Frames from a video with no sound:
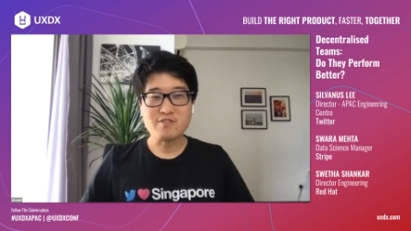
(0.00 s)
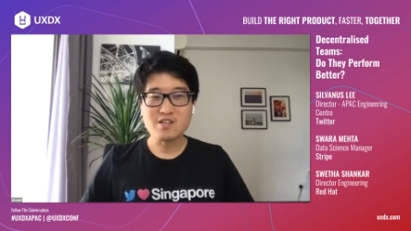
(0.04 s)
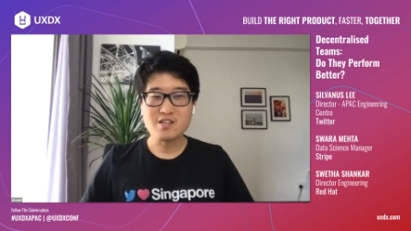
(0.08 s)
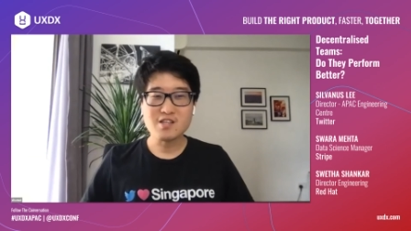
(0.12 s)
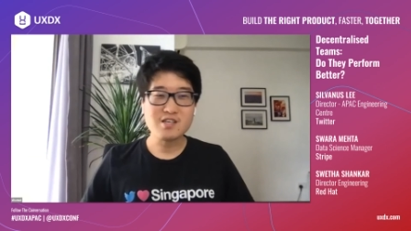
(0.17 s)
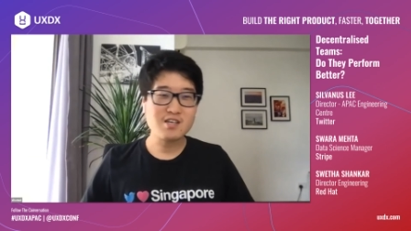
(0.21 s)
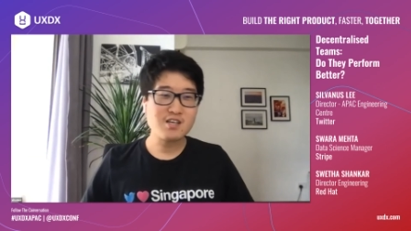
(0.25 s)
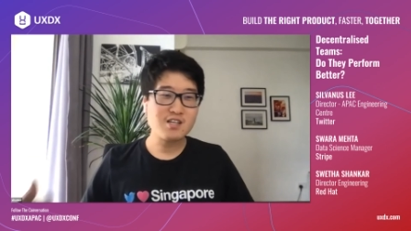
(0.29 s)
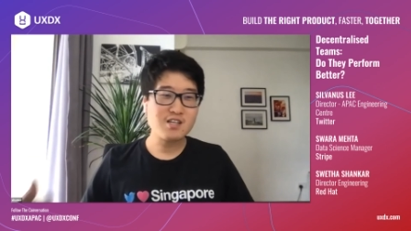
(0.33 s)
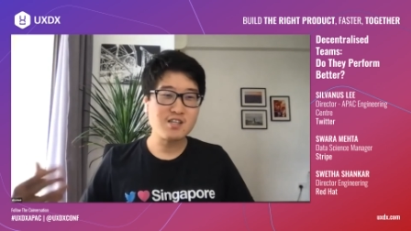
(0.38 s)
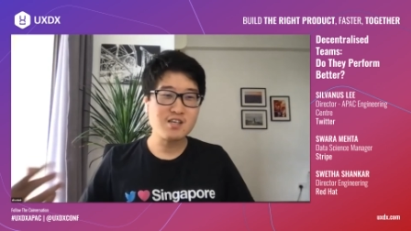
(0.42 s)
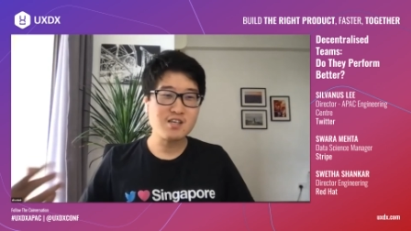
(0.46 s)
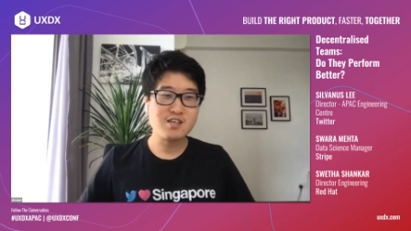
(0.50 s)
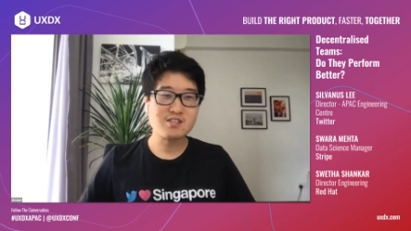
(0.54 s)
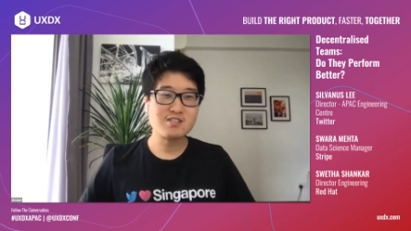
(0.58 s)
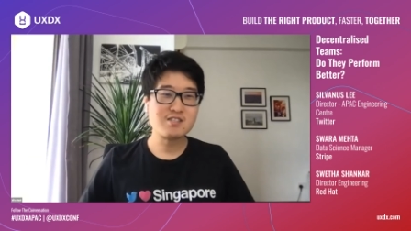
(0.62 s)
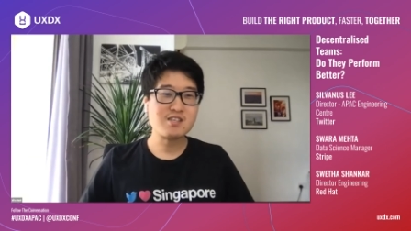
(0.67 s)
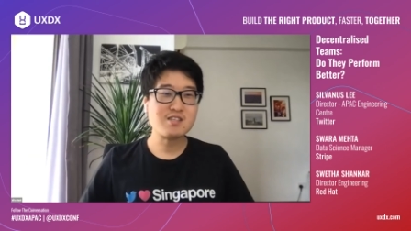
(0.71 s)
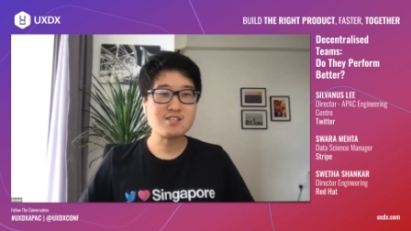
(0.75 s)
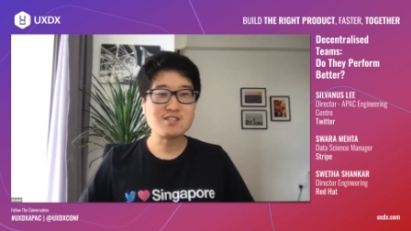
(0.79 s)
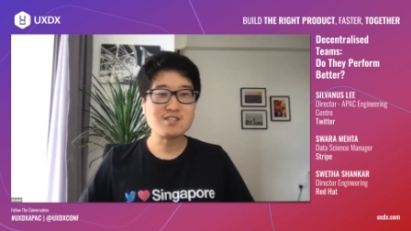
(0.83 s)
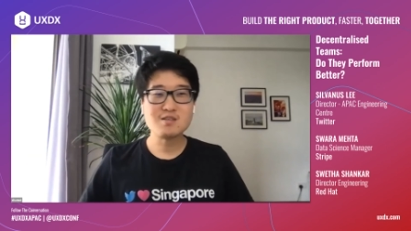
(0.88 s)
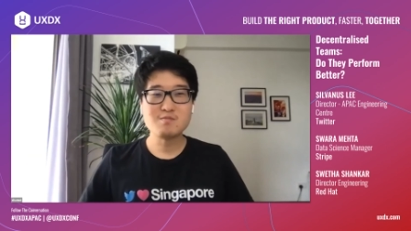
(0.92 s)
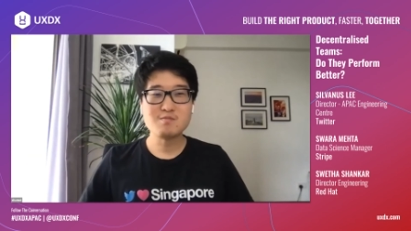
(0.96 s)
really clear
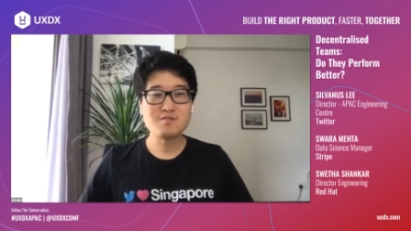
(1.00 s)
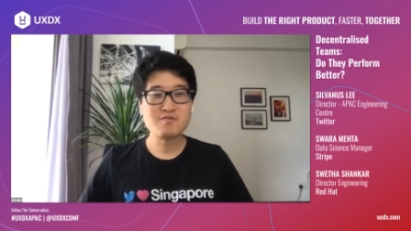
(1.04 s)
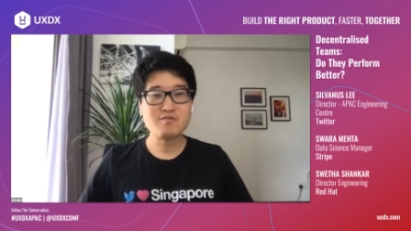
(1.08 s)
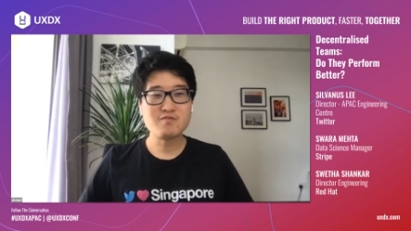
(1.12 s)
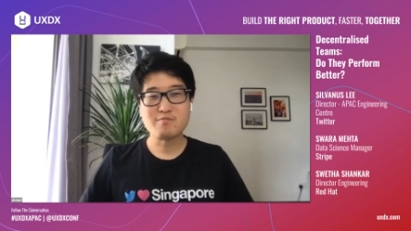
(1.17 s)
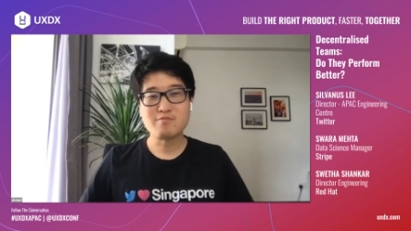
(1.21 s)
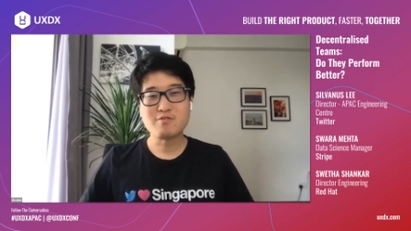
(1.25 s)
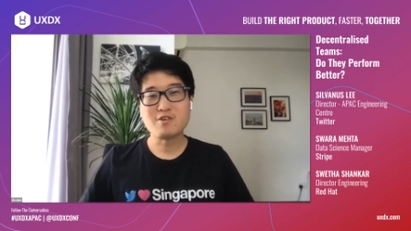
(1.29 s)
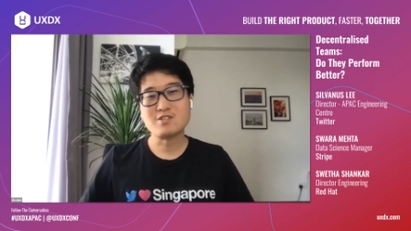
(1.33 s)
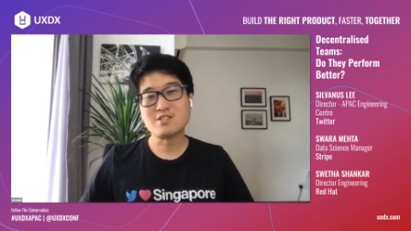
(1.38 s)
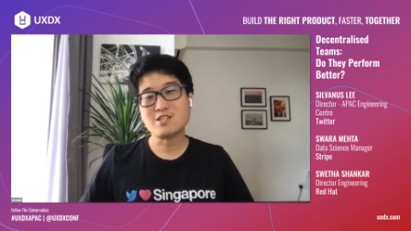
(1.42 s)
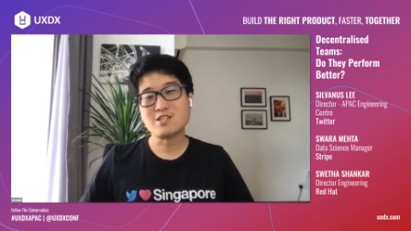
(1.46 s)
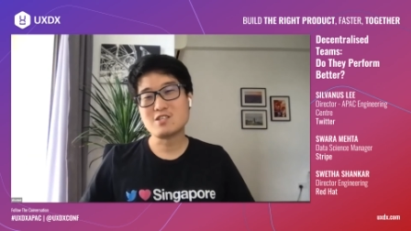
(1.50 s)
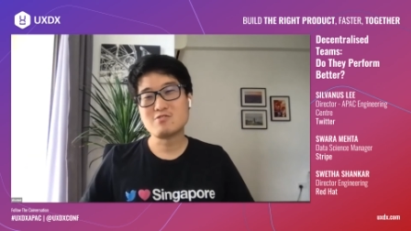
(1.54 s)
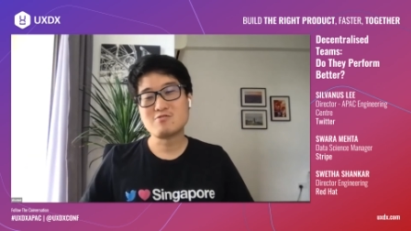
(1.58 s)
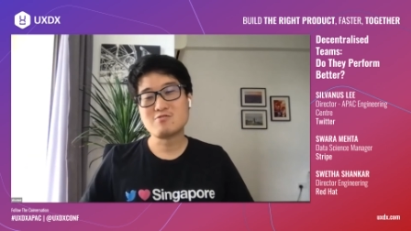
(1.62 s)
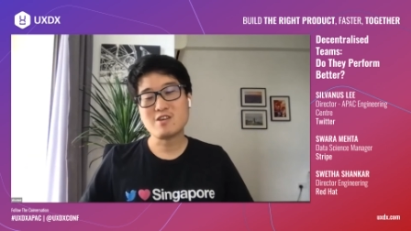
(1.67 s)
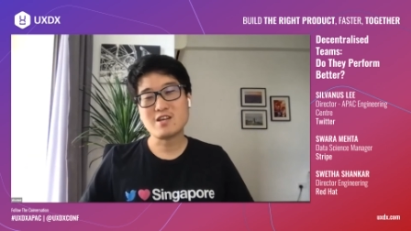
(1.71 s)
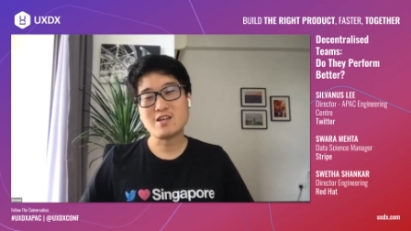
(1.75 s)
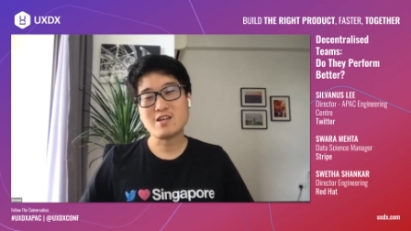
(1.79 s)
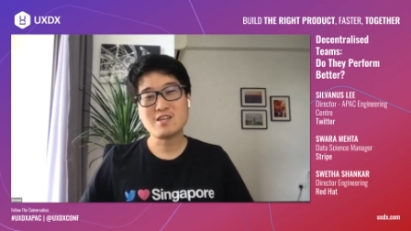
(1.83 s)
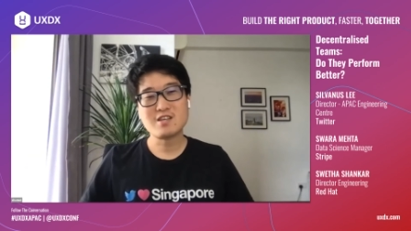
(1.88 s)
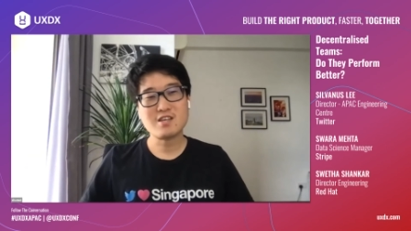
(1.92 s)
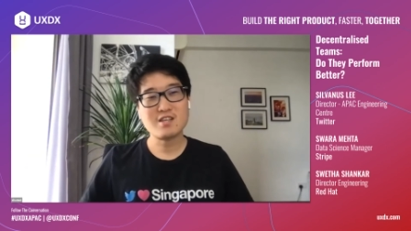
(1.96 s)
systems for
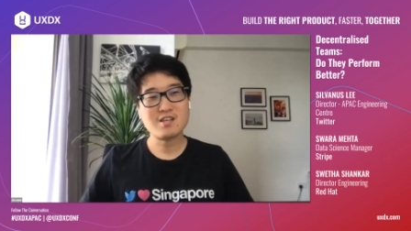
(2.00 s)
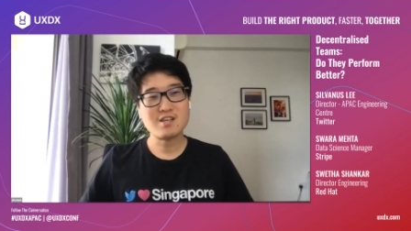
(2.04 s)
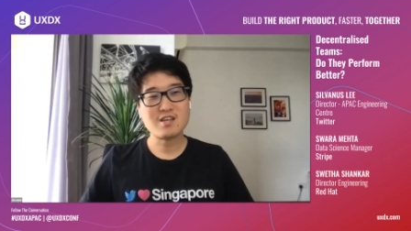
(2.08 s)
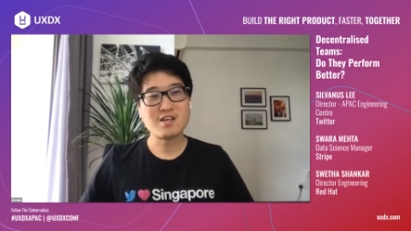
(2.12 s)
project tracking